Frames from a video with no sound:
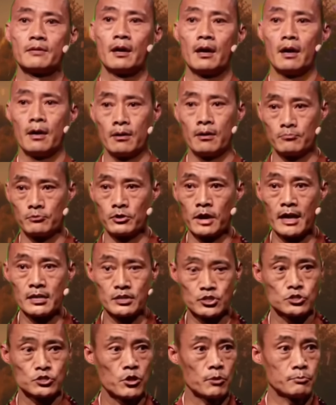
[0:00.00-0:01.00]
Because if you
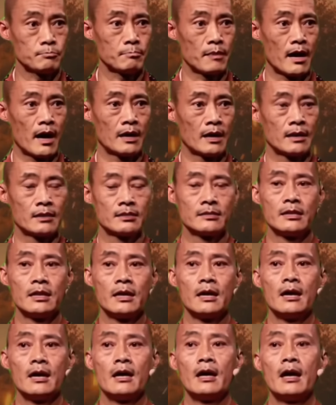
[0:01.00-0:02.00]
can't sit with
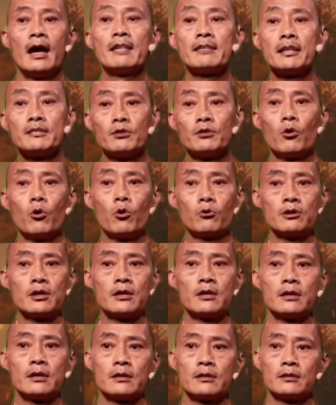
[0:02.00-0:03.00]
yourself in silence,
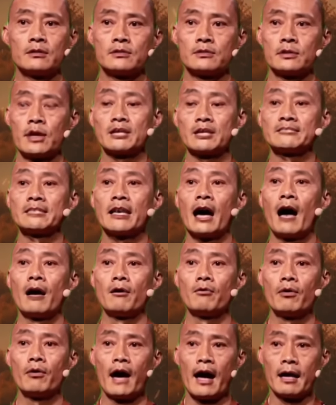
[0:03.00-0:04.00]
you'll keep trying to
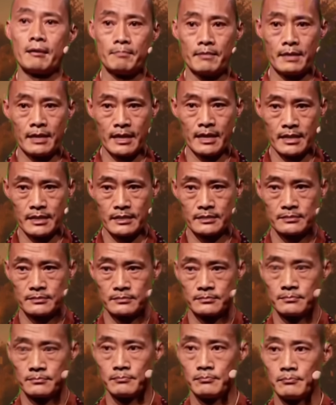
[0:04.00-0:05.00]
fill that silence with
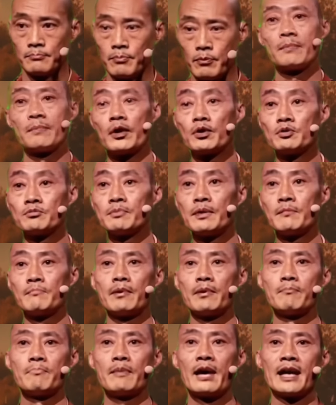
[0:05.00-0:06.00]
people who don't
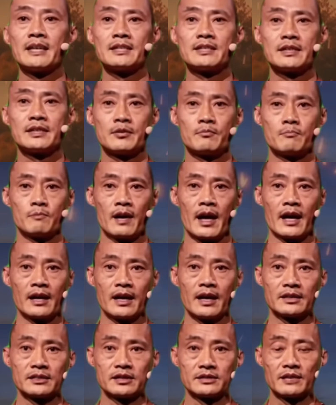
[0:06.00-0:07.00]
belong. And every
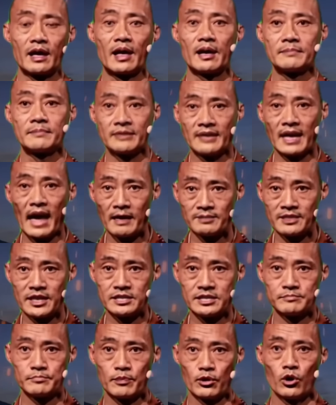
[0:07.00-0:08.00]
time, you'll wonder
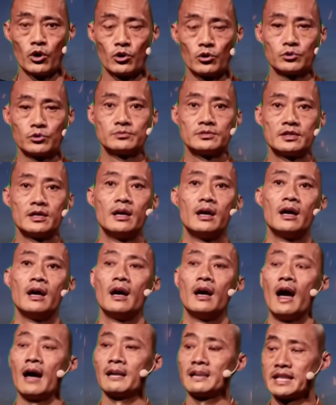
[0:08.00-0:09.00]
why they leave.
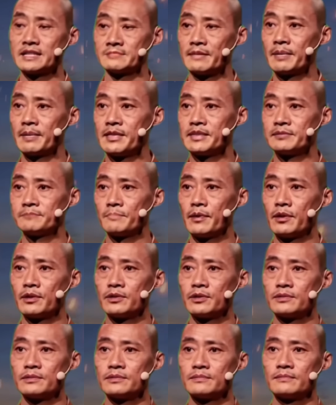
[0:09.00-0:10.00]
They leave because they
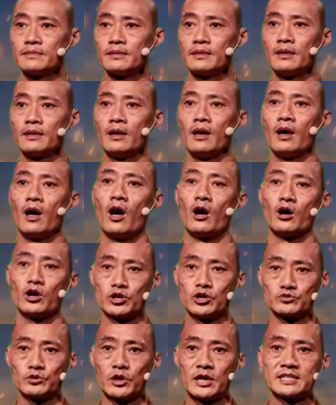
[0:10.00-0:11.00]
were never yours to
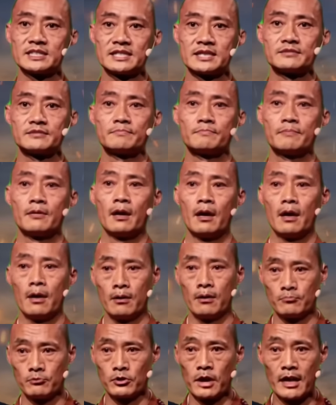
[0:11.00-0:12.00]
begin with. They
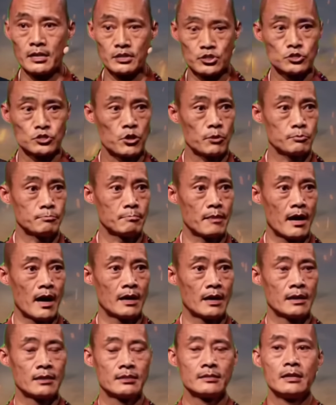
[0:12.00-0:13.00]
were borrowed,
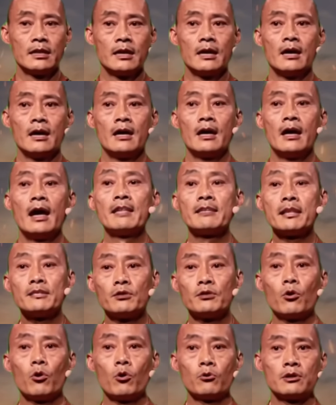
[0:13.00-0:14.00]
temporary,
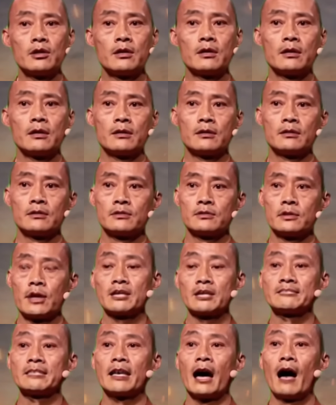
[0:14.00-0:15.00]
triggers, not
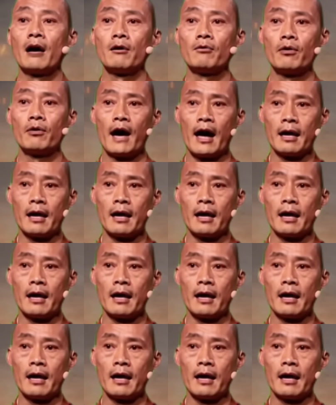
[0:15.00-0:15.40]
partners.